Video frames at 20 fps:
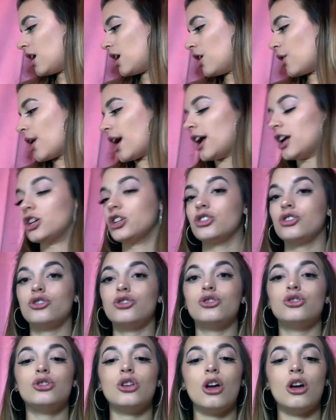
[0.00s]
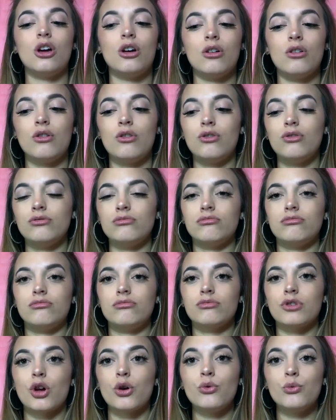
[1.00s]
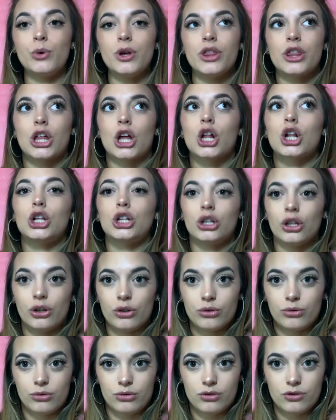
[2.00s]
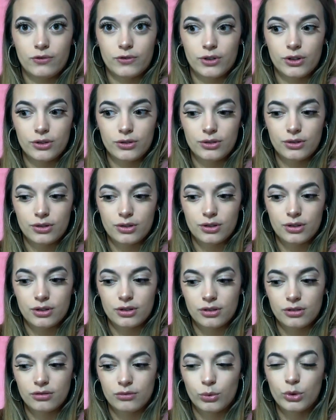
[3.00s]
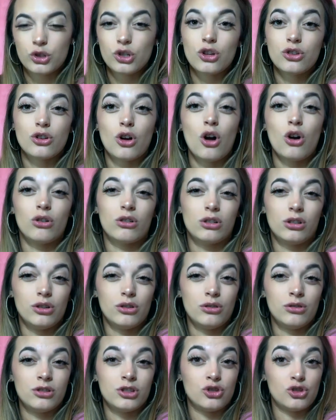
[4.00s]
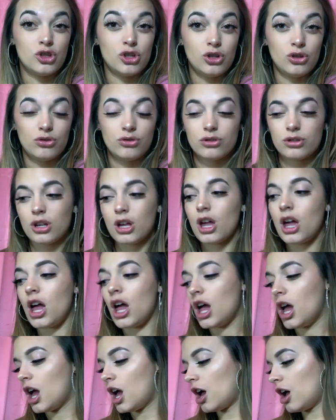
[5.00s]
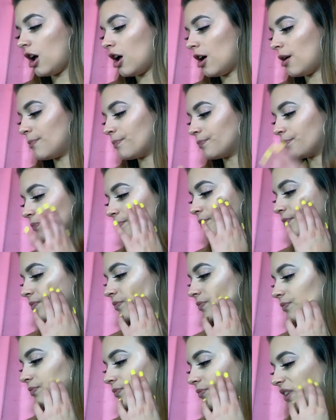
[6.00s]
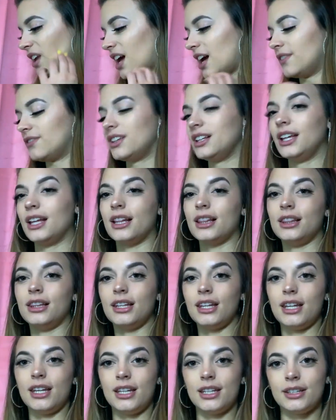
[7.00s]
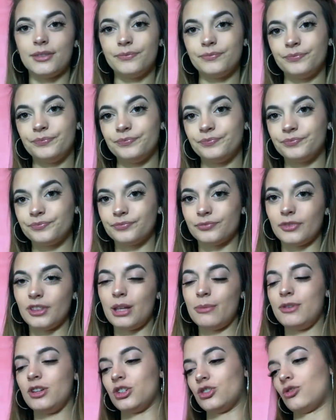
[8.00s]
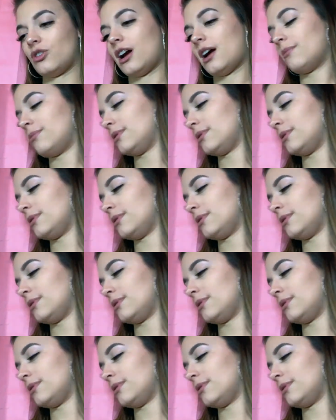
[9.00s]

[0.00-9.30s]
Okay, so we'll go with clothes first. Well, just all clothes and shoes. Um, I have to like lean let me just grab